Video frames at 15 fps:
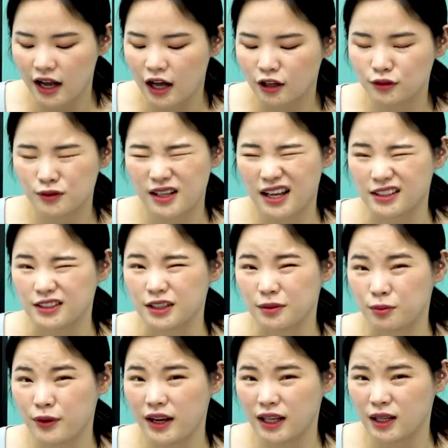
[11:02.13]
I'll actually
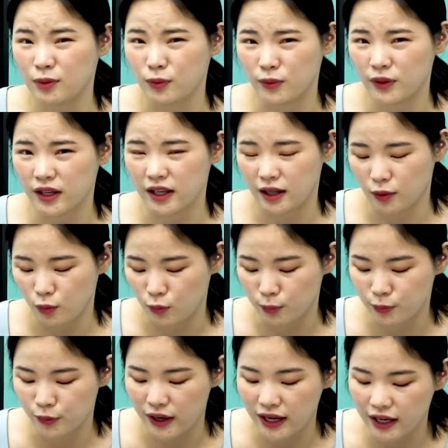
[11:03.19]

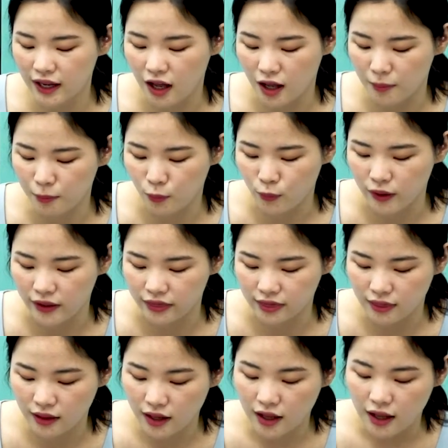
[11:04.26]
break up with
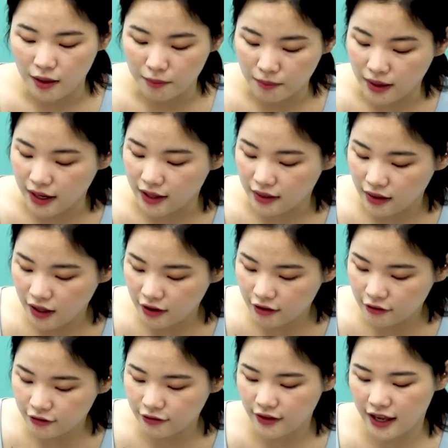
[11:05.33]
my
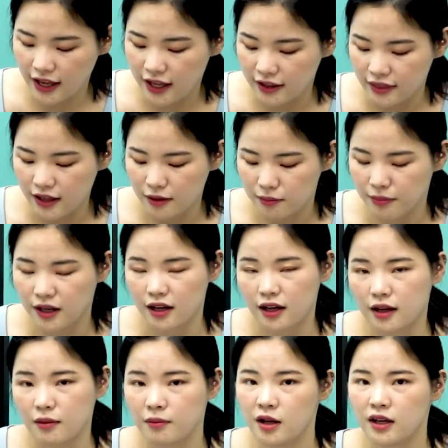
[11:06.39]
love and then
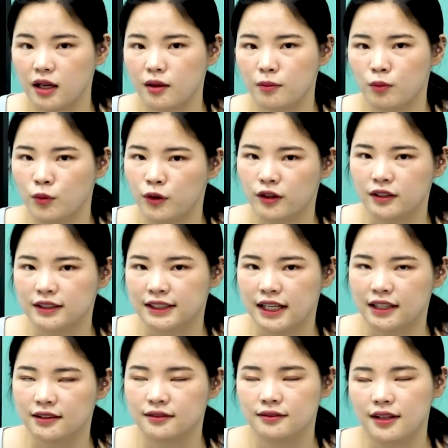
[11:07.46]
become a more
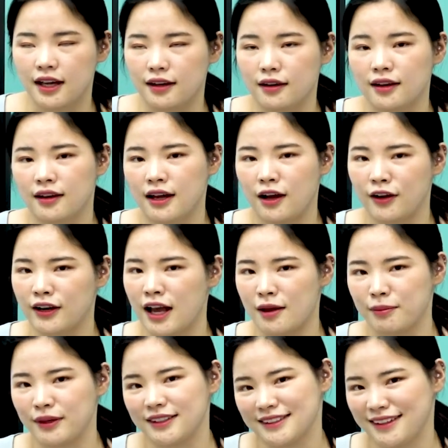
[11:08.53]
sad and
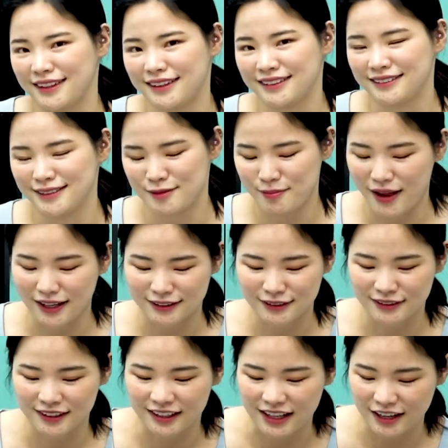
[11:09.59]
unhappy single back to
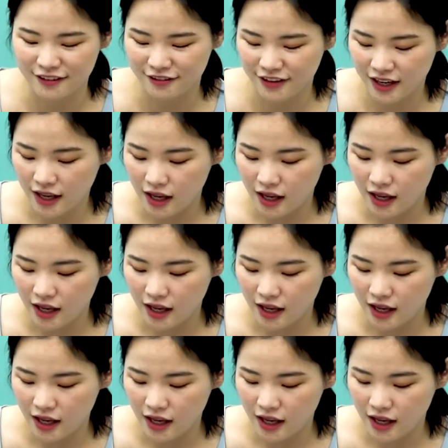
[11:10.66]
the life.